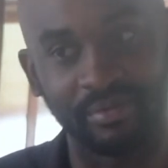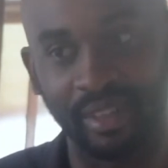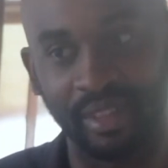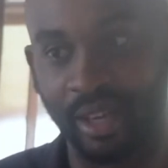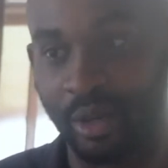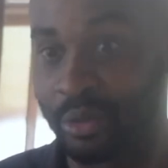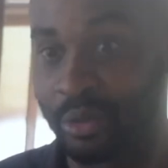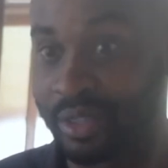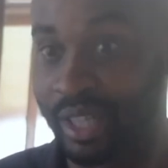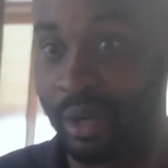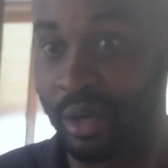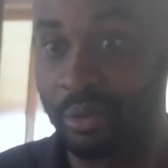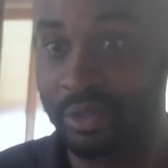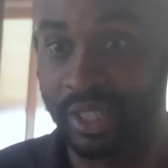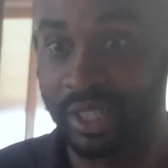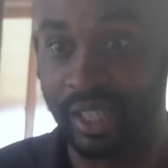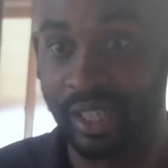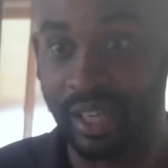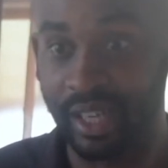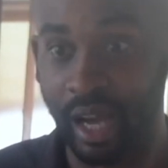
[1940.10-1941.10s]
I was
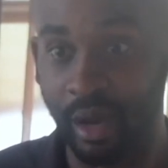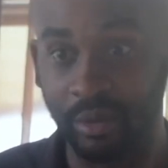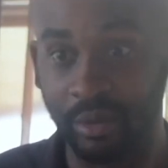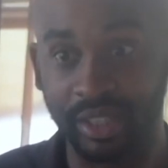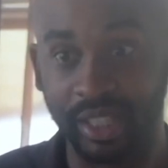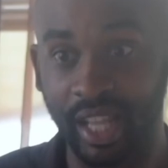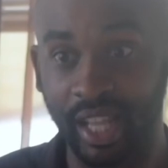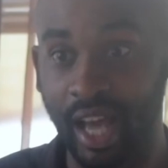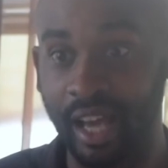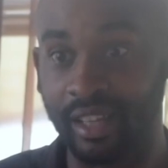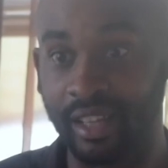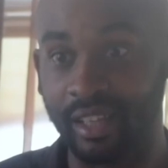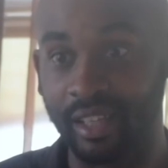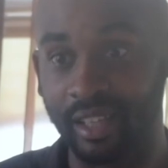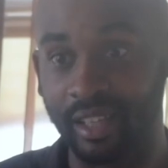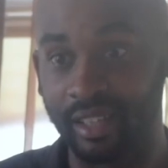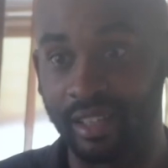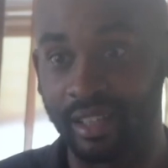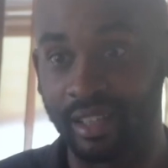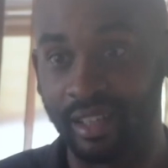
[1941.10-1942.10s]
in. I was locked
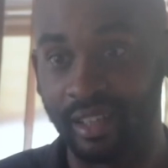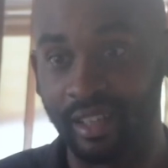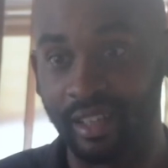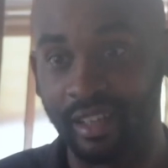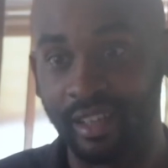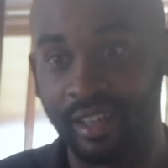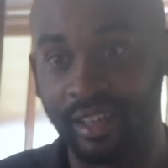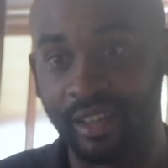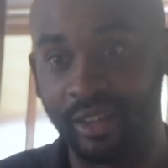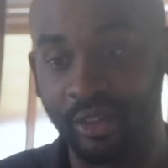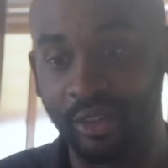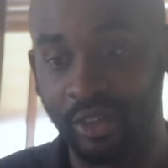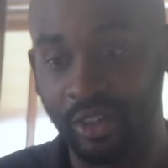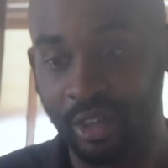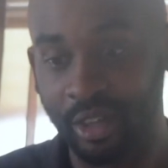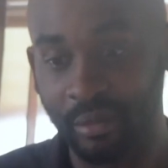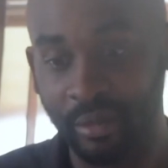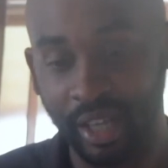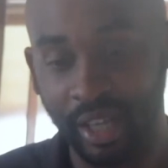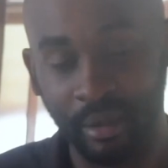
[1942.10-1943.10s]
in. You know what
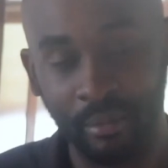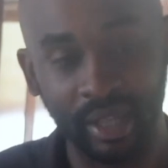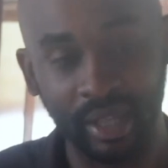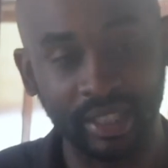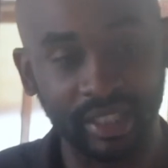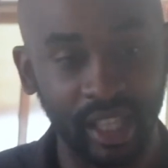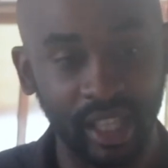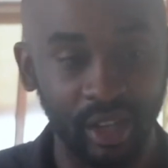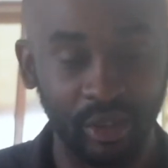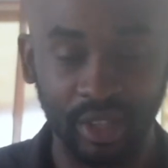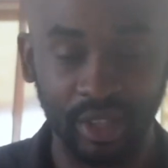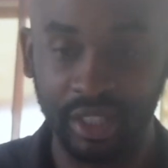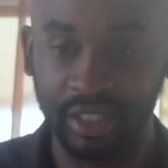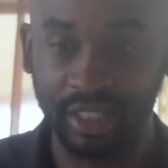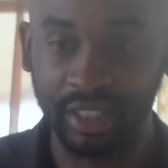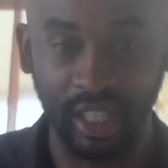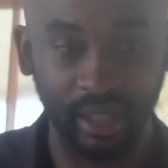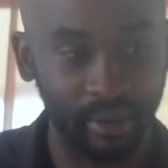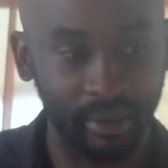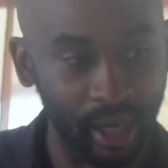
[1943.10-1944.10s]
I mean? It may sound
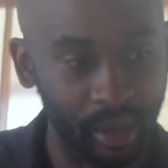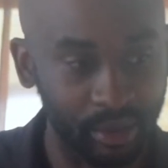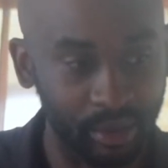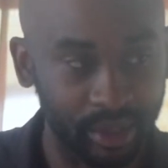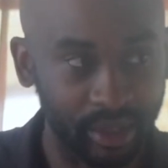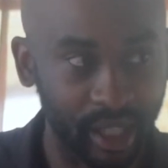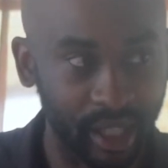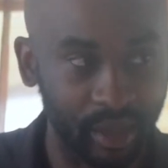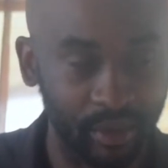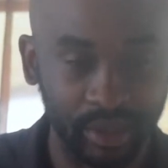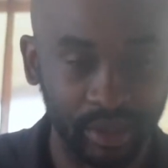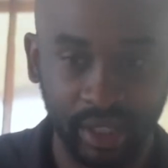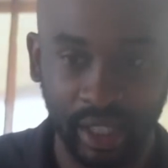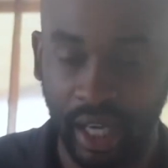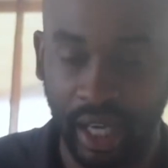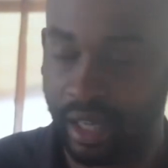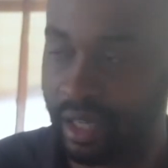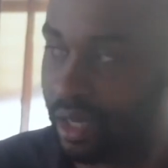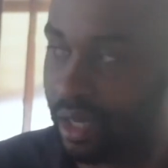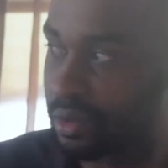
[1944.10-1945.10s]
cliche, but I was
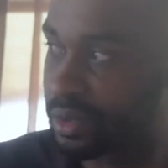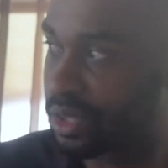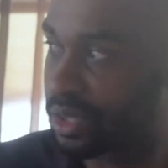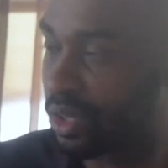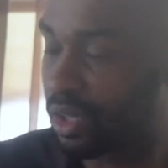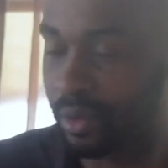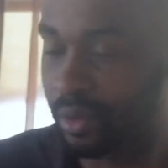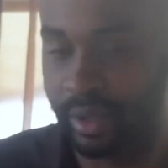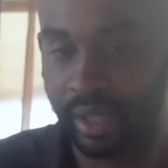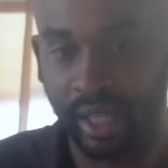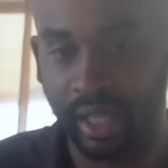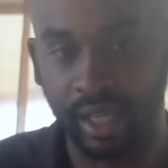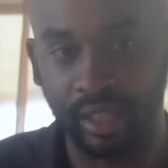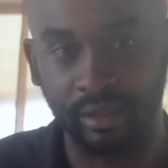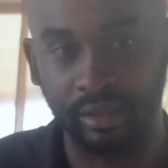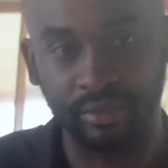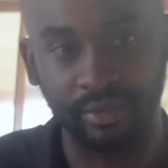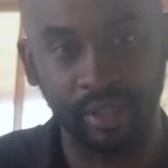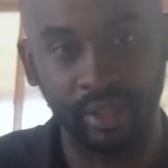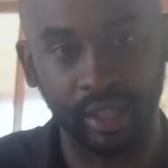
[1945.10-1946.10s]
locked. I was all the way locked
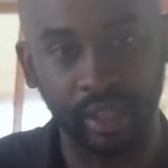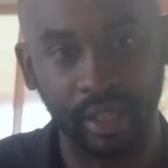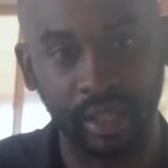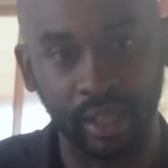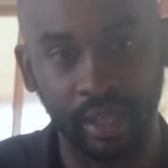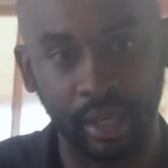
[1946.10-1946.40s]
the fuck in.